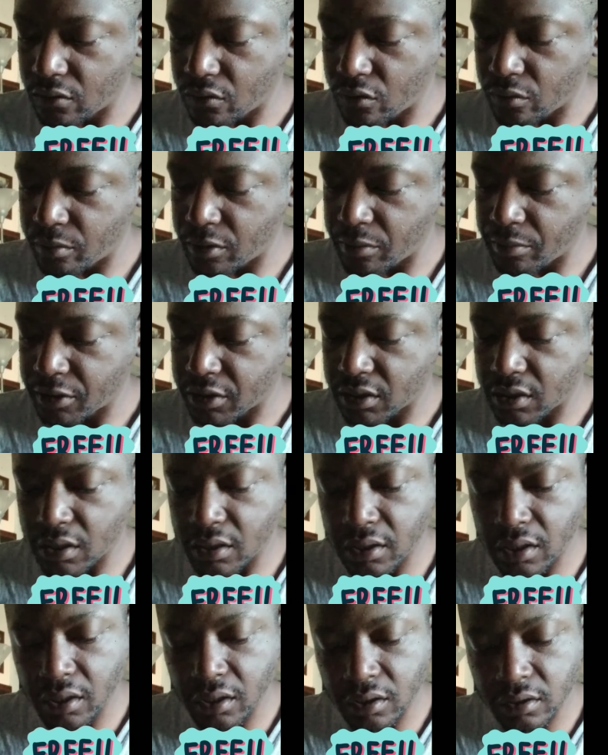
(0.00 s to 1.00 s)
Remember,
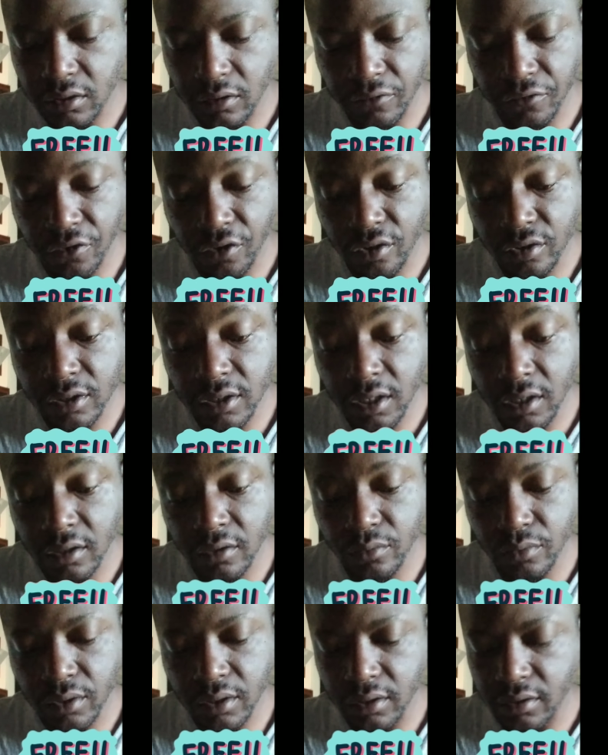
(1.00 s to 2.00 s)
Sunday is the first day of
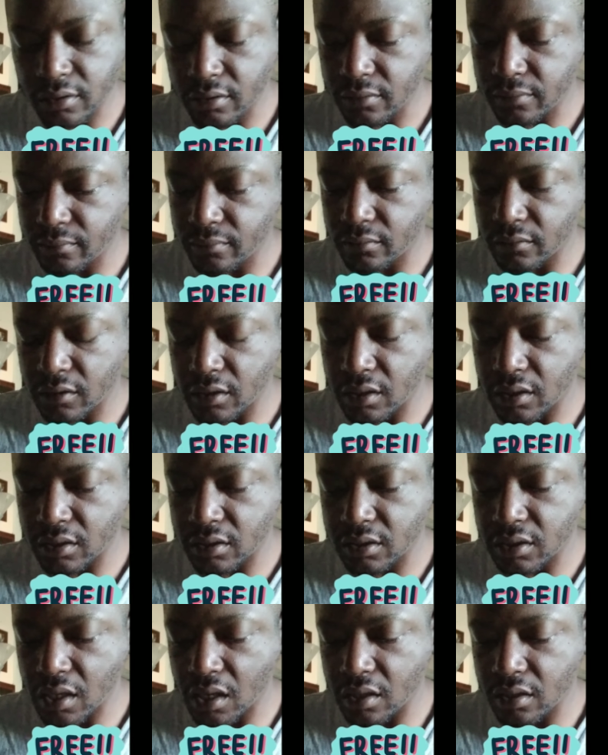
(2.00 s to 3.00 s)
the week.
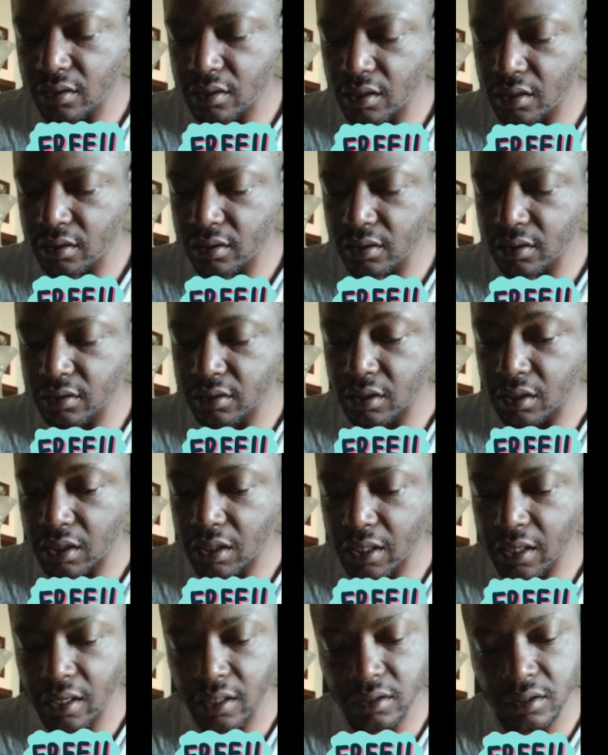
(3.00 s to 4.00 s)
Saturday is the
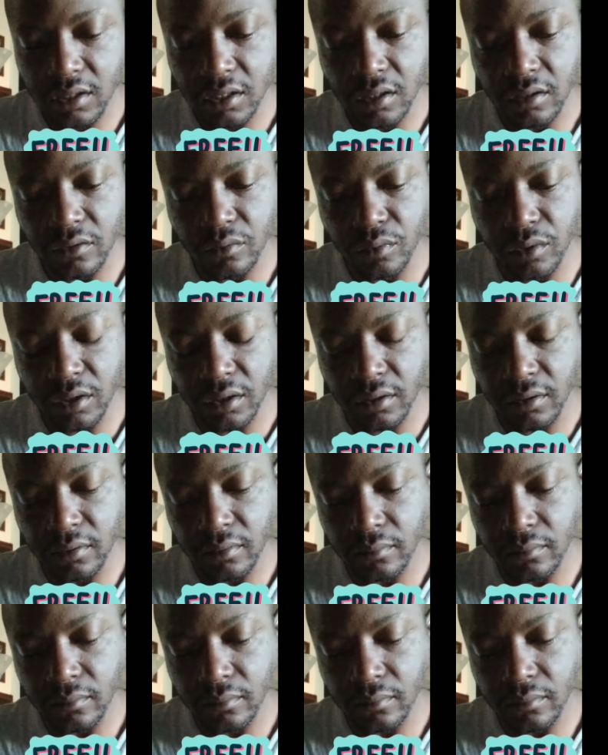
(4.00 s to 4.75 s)
last day of the week.